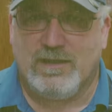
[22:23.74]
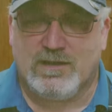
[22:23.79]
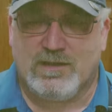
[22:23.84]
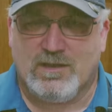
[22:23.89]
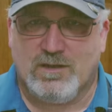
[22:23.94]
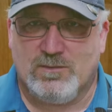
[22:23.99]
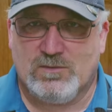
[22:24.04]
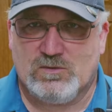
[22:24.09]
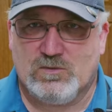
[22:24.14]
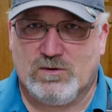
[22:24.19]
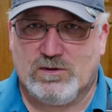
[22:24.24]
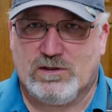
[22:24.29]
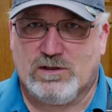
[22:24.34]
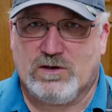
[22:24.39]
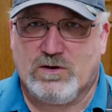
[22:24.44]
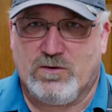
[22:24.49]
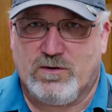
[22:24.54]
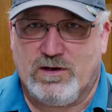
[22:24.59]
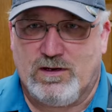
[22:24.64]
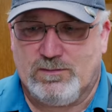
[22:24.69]
that comes with the
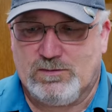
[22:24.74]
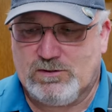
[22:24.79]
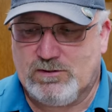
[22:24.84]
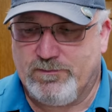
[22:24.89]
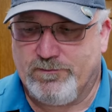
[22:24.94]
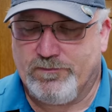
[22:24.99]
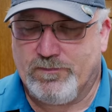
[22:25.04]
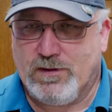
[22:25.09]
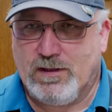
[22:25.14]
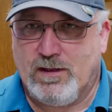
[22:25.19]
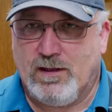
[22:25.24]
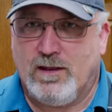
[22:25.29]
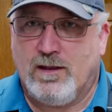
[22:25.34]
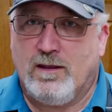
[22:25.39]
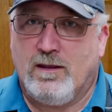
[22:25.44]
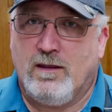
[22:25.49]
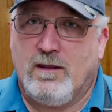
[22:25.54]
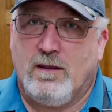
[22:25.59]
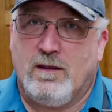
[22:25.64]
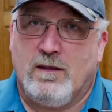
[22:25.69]
grips.
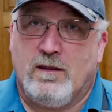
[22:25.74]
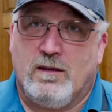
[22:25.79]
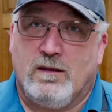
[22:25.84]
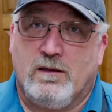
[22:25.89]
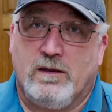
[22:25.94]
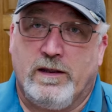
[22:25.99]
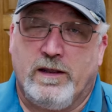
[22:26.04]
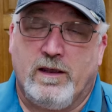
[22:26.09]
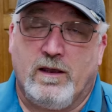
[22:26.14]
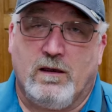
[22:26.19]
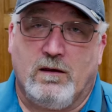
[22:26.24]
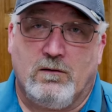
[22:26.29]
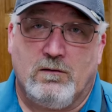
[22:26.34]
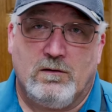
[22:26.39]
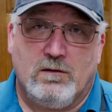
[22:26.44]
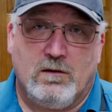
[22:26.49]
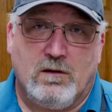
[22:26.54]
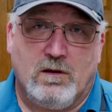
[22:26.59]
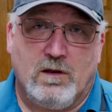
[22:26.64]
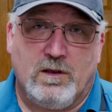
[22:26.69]
Now,
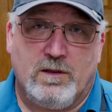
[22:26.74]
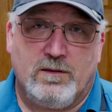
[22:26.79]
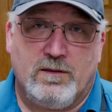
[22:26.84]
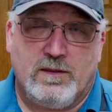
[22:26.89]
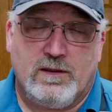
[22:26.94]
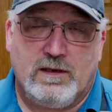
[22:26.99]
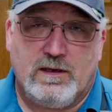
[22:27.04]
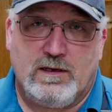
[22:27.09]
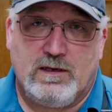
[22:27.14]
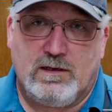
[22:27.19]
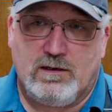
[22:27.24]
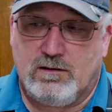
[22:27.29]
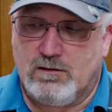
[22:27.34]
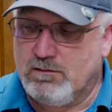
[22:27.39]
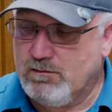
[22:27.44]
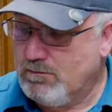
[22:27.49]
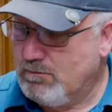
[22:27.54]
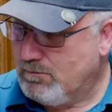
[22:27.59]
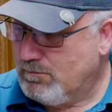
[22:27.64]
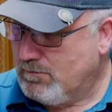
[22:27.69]
on
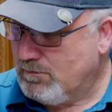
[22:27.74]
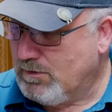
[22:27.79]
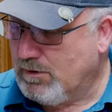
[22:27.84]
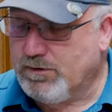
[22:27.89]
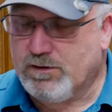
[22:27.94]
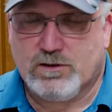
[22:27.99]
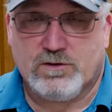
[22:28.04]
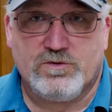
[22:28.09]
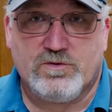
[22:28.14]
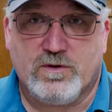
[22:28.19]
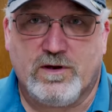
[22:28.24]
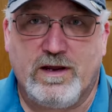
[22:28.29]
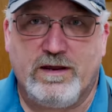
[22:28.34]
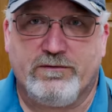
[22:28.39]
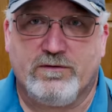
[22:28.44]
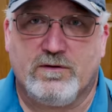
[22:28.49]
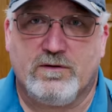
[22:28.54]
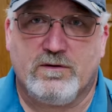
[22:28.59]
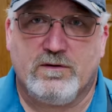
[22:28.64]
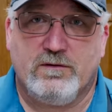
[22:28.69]
the
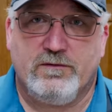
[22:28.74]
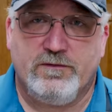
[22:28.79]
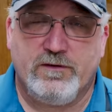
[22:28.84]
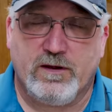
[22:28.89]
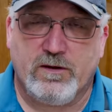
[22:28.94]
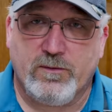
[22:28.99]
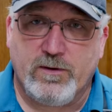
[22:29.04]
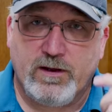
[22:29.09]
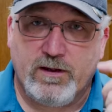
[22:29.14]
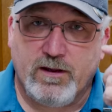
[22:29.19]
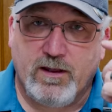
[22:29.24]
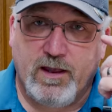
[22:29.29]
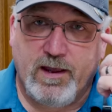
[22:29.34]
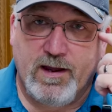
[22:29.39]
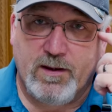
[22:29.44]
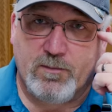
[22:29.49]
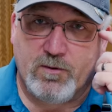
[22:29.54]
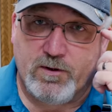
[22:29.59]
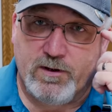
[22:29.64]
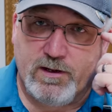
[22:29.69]
driver, fairway and
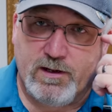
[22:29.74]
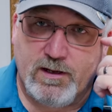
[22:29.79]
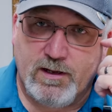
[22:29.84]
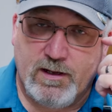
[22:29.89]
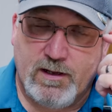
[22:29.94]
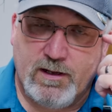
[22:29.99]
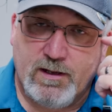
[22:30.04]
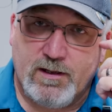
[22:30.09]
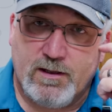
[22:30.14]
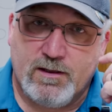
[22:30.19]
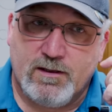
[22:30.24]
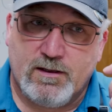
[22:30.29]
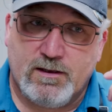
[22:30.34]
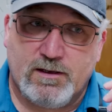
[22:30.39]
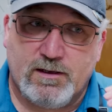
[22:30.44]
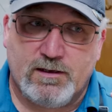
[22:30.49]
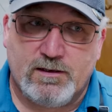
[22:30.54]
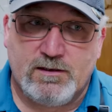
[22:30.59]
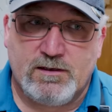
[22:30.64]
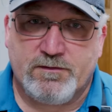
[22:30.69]
hybrid,
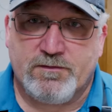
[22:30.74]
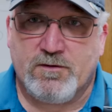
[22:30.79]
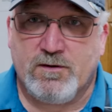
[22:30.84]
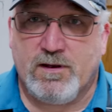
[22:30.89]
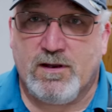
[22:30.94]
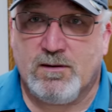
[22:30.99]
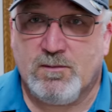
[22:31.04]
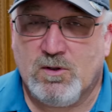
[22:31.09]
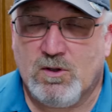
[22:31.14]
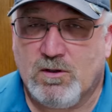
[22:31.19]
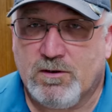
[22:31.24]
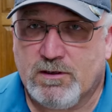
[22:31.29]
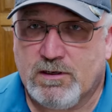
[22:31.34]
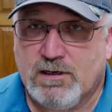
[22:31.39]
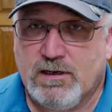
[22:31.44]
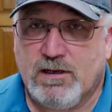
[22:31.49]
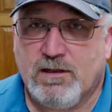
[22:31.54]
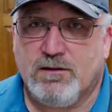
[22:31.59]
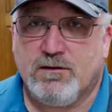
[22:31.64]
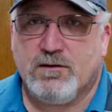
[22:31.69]
a different animal
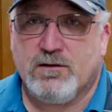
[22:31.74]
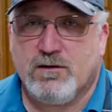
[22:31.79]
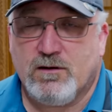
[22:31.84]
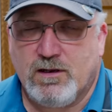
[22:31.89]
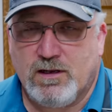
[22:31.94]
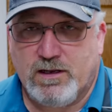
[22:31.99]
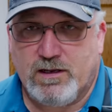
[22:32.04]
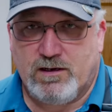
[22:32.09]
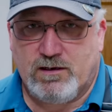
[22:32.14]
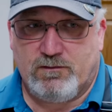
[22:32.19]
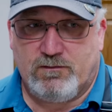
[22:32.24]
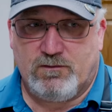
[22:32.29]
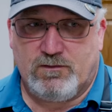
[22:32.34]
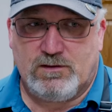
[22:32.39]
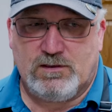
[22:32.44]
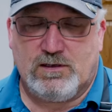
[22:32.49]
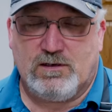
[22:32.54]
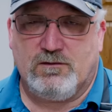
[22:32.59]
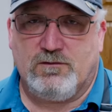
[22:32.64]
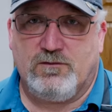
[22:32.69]
altogether. I
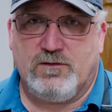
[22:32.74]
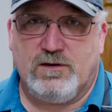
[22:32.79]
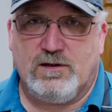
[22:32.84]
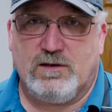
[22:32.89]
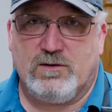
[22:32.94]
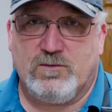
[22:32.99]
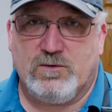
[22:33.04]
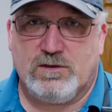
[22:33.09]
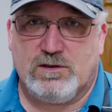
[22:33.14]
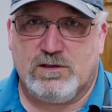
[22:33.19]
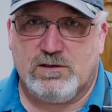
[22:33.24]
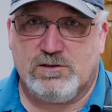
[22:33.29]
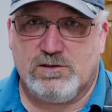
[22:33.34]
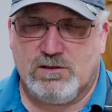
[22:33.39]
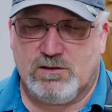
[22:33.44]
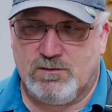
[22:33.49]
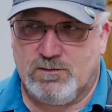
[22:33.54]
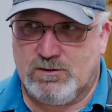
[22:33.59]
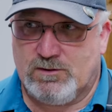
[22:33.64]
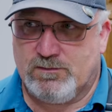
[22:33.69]
did a fitting with the
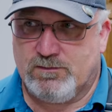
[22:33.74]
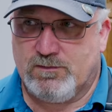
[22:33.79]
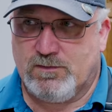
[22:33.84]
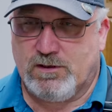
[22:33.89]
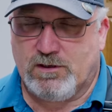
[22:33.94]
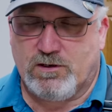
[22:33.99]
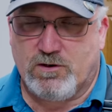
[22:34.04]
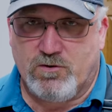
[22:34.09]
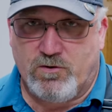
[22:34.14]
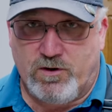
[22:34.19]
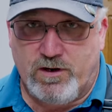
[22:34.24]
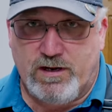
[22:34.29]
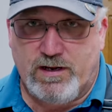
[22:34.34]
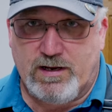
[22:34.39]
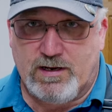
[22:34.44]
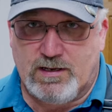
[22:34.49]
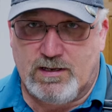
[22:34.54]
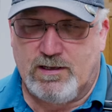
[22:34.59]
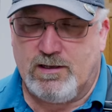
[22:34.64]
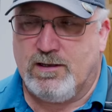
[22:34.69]
gentleman,
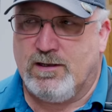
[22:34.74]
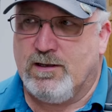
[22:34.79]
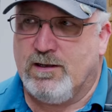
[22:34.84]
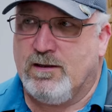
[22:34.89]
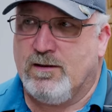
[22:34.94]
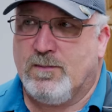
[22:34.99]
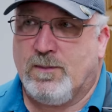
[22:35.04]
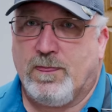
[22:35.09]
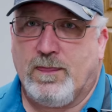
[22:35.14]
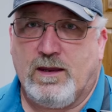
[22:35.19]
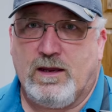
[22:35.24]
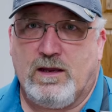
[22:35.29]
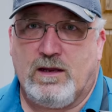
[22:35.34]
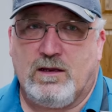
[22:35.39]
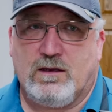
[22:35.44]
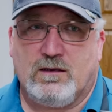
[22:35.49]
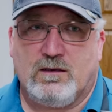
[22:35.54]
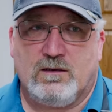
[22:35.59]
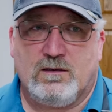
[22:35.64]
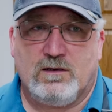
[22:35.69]
Greg,
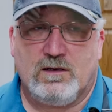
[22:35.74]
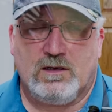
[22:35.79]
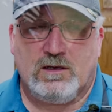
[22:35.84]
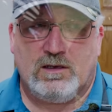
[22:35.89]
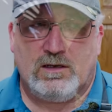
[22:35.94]
and